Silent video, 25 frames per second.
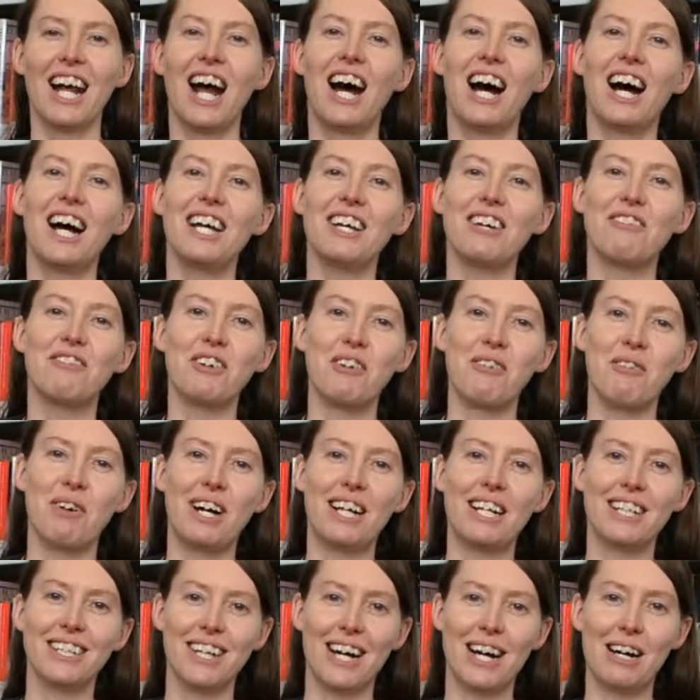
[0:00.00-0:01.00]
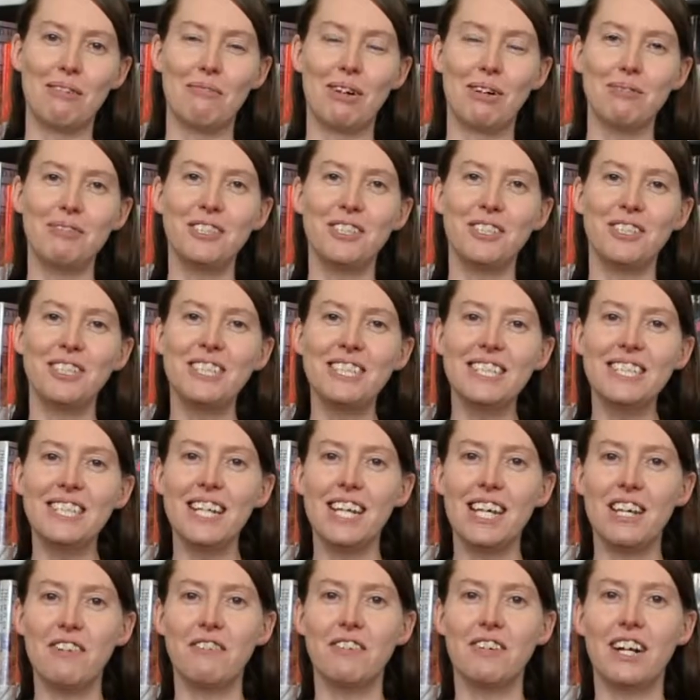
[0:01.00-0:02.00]
Hi everyone, I'm Susan
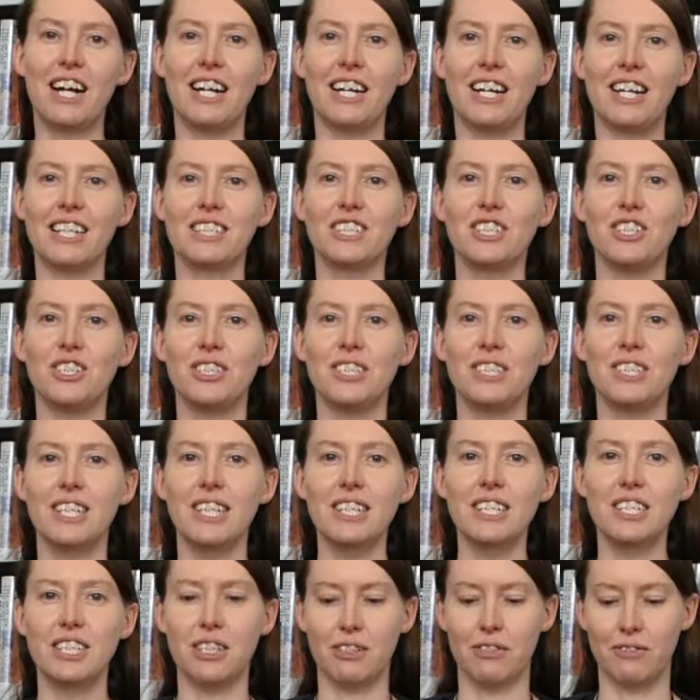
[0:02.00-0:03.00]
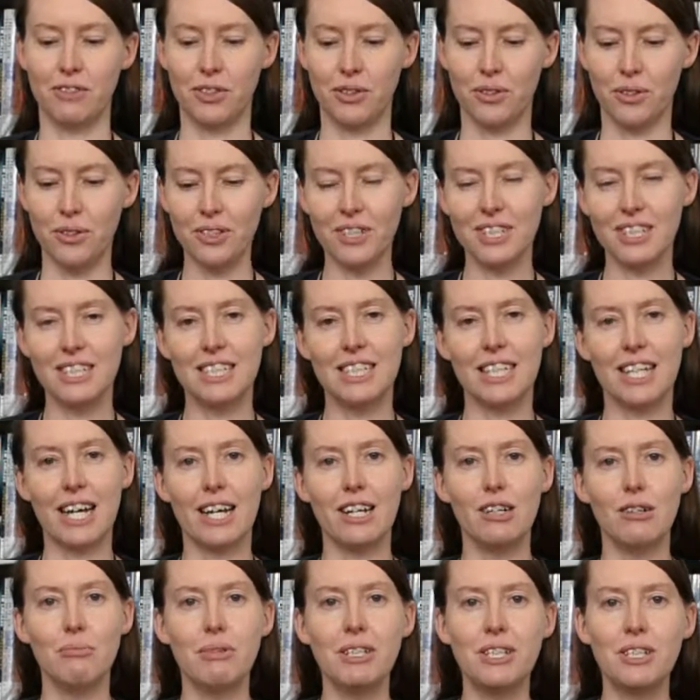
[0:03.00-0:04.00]
here for our next Tuesday Shelf Talk.
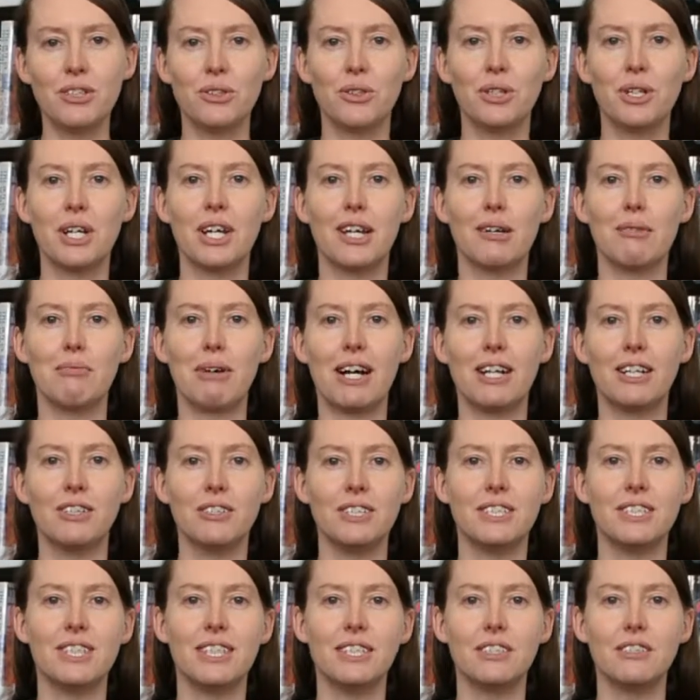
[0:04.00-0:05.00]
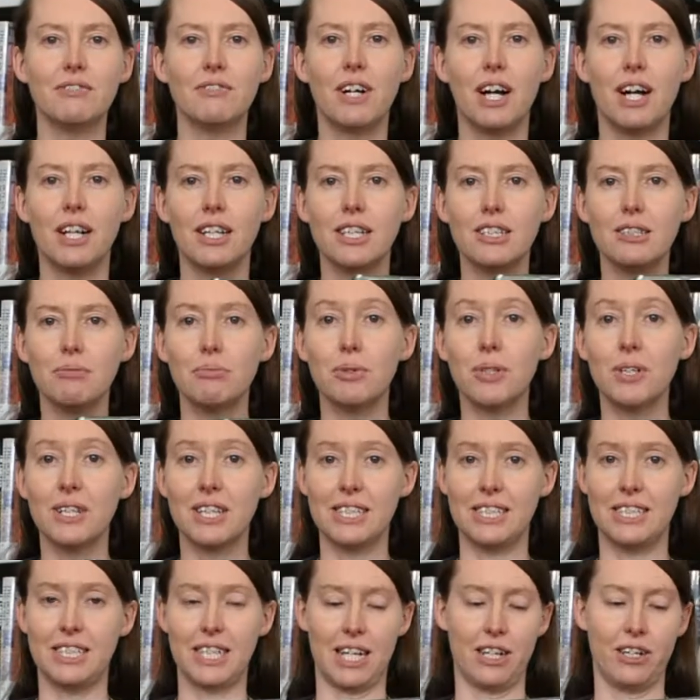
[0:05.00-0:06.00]
Today I'll be talking about Lucinda Riley's book,
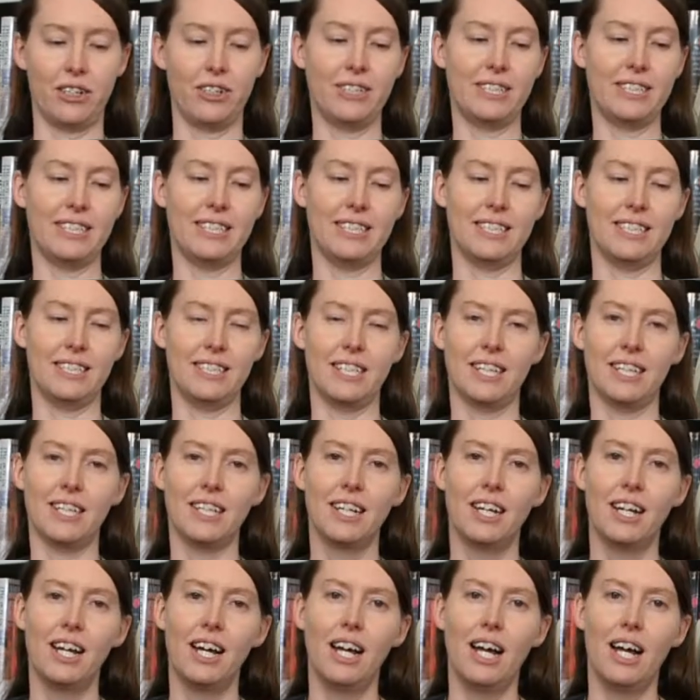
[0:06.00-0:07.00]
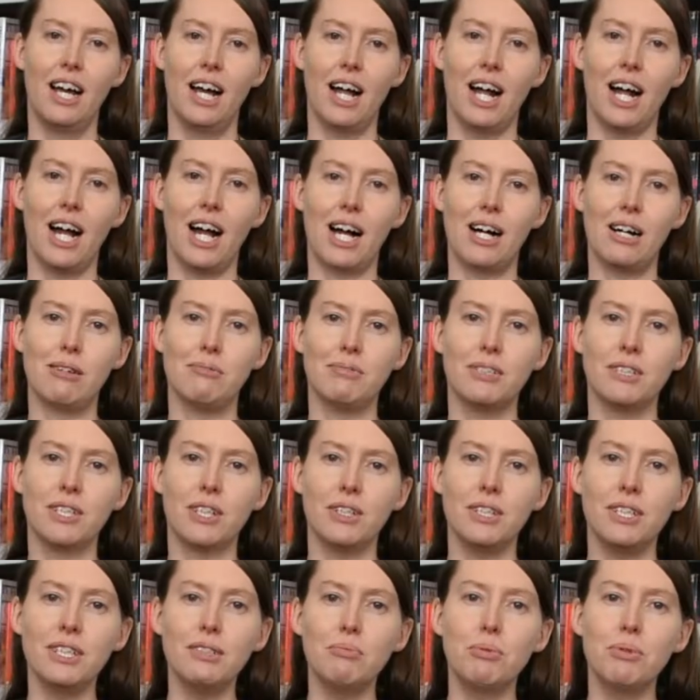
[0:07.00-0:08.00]
The Shadow Sister.
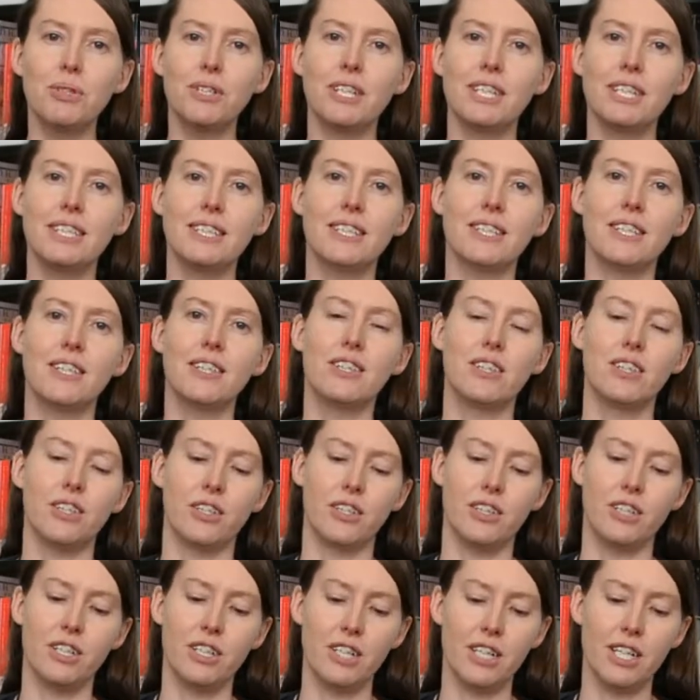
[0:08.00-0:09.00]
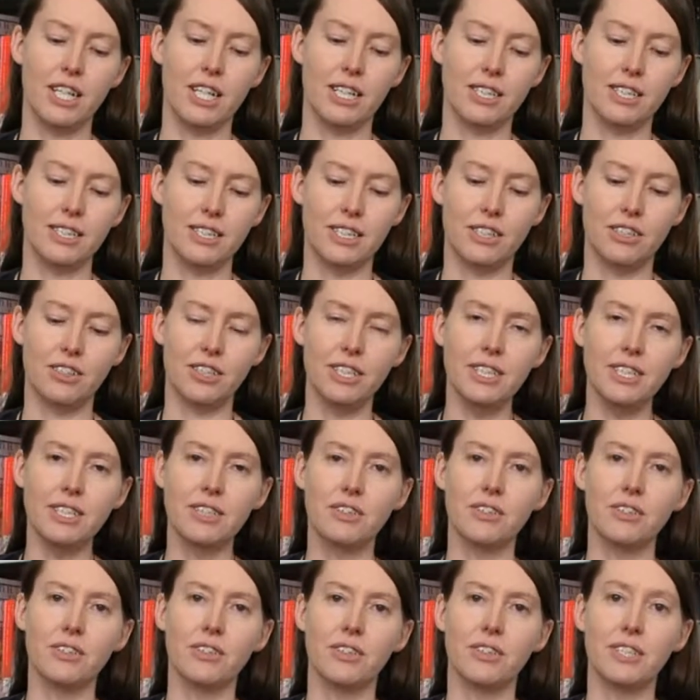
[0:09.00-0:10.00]
So this book is the third in a series
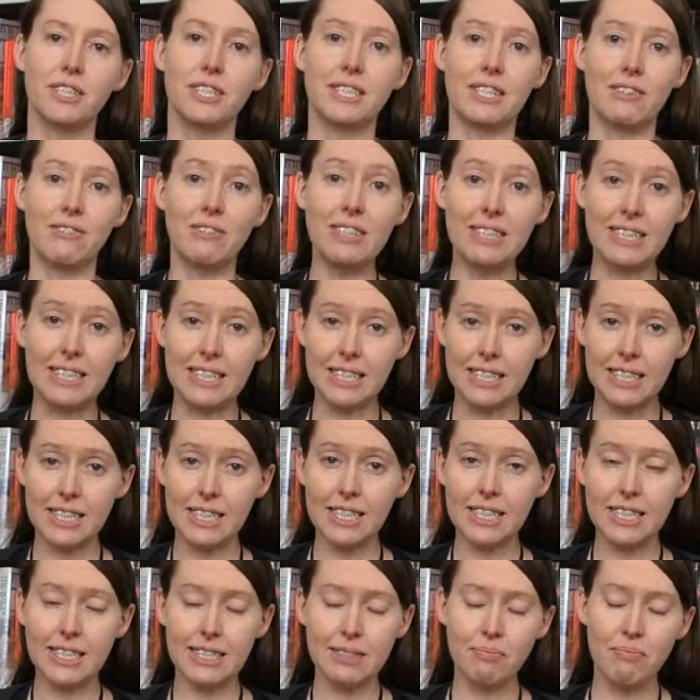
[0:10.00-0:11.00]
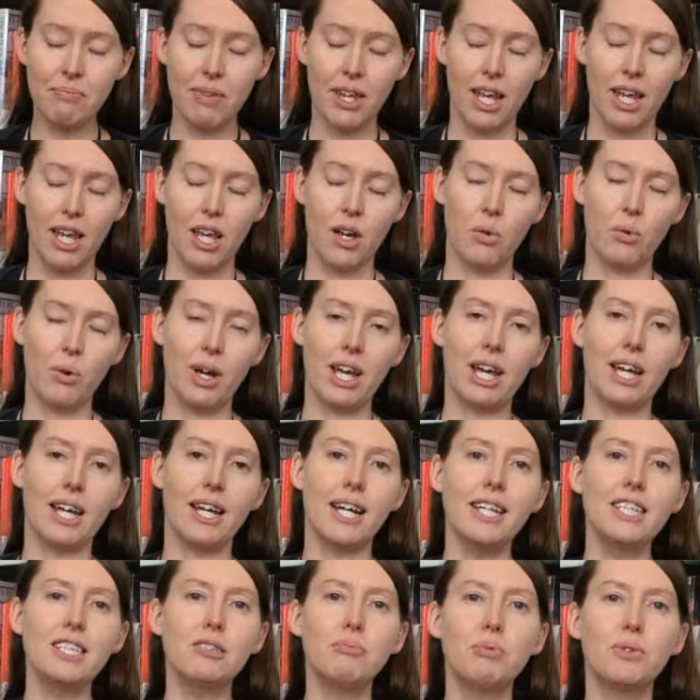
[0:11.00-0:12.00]
called The Seven Sisters,
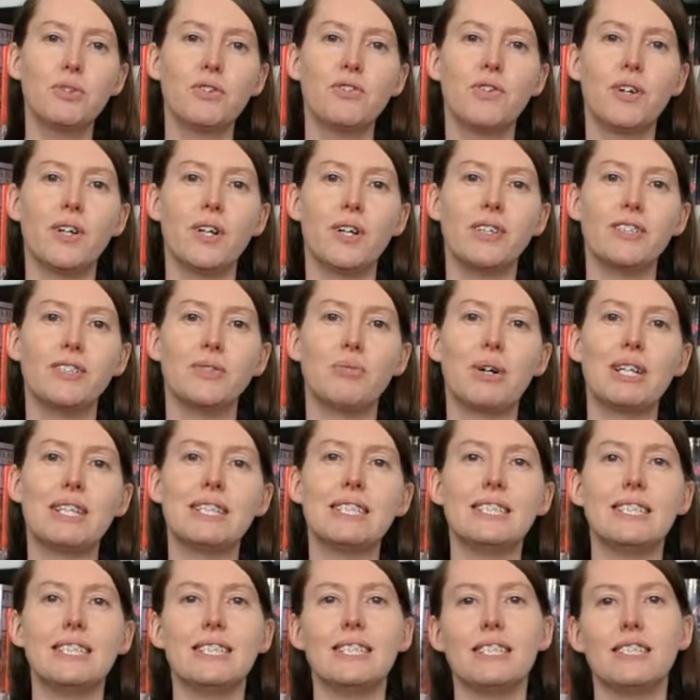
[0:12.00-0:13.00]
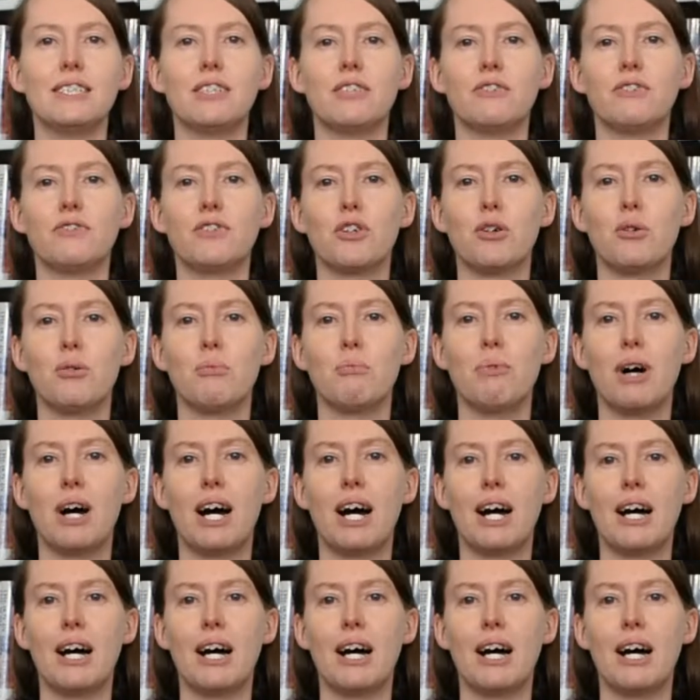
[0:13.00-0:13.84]
where each book follows one sister from